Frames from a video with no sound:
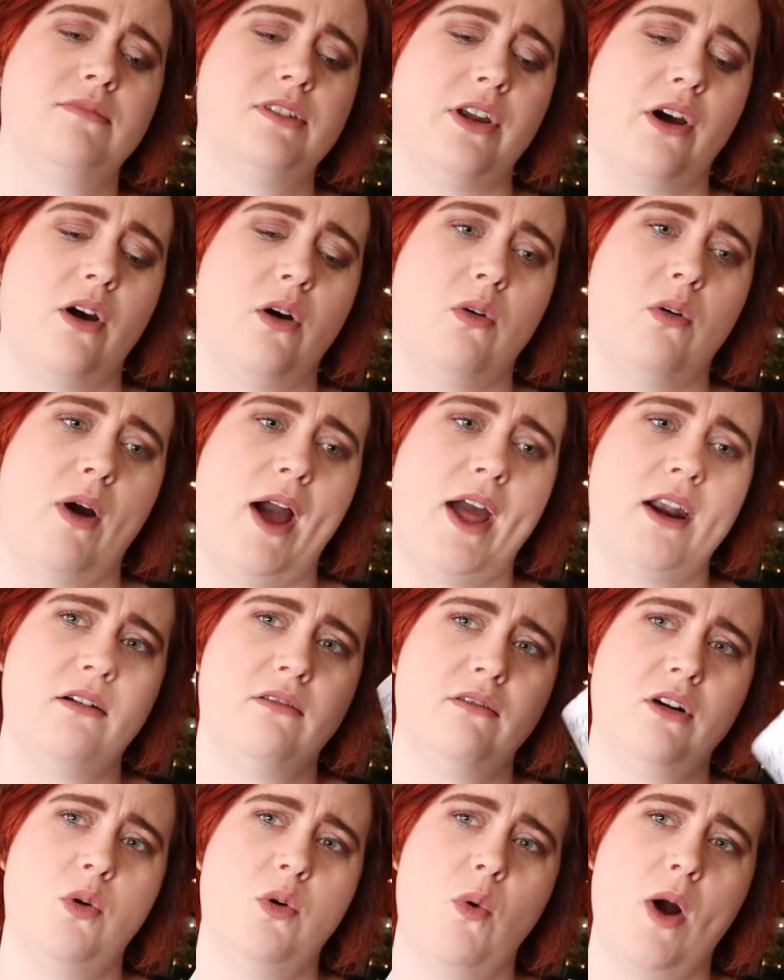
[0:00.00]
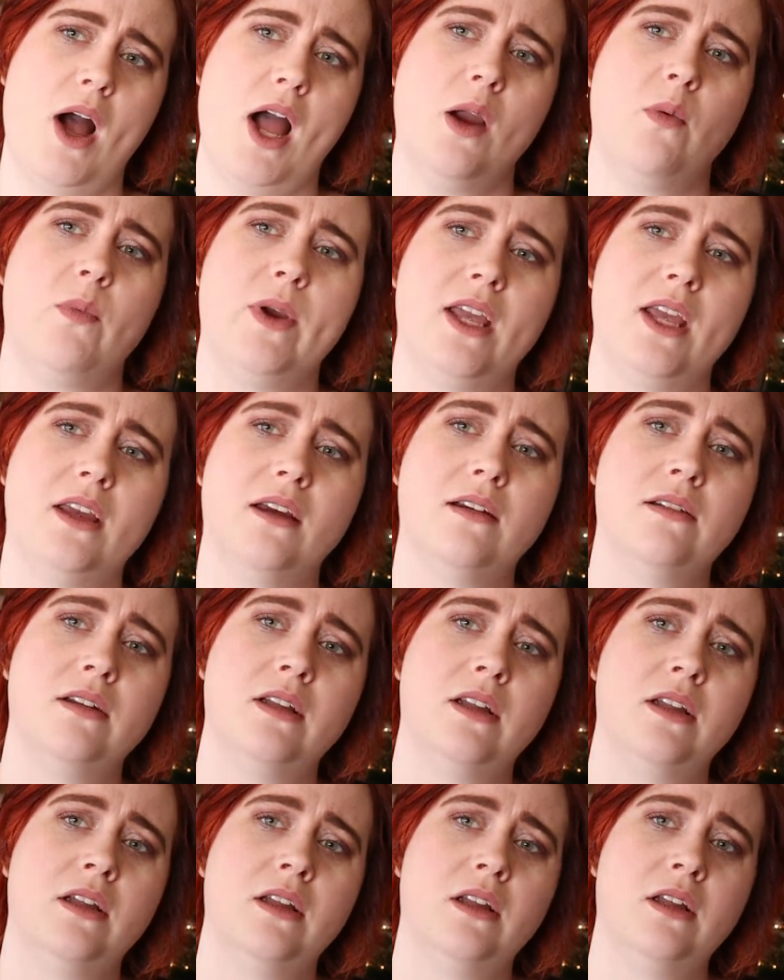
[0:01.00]
So I don't know why we
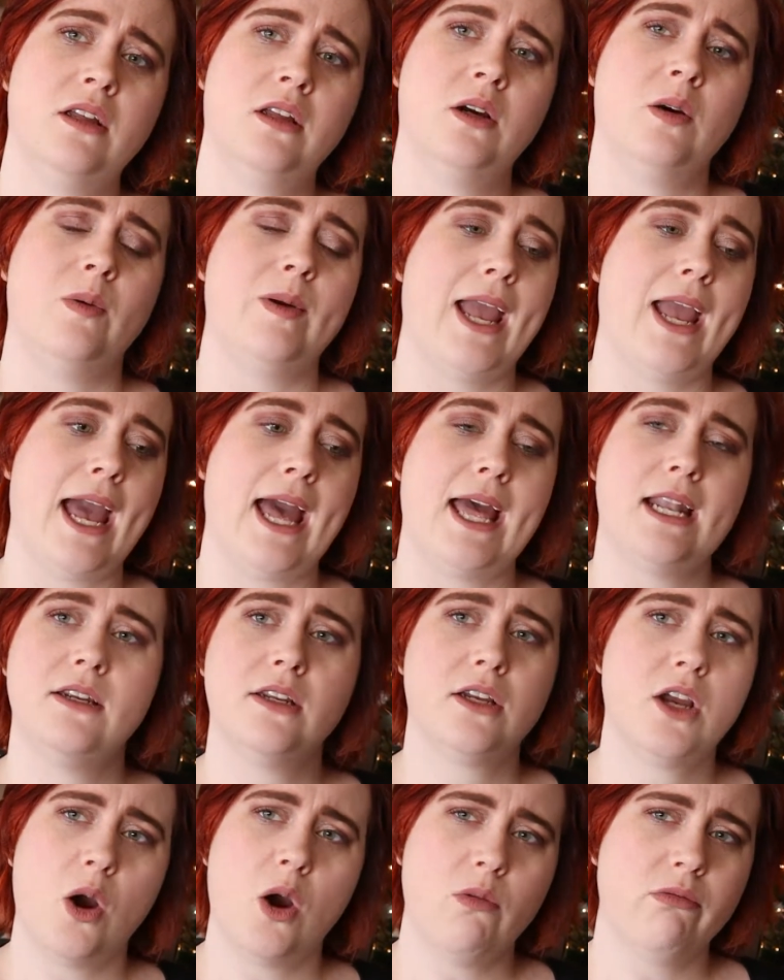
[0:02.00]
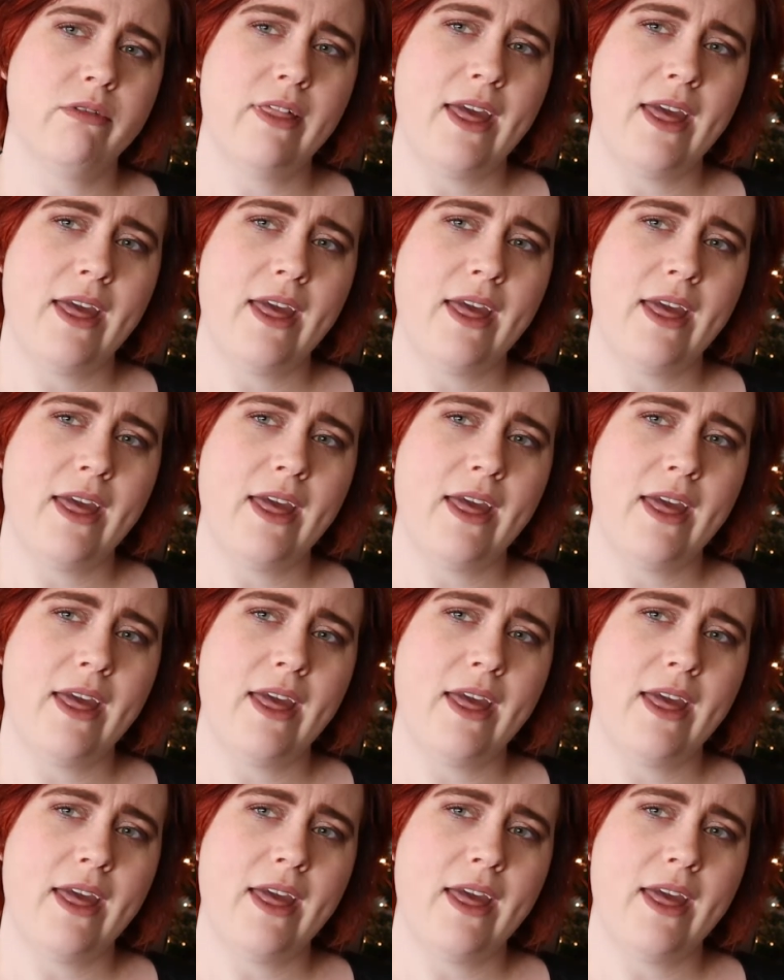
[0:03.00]
had to go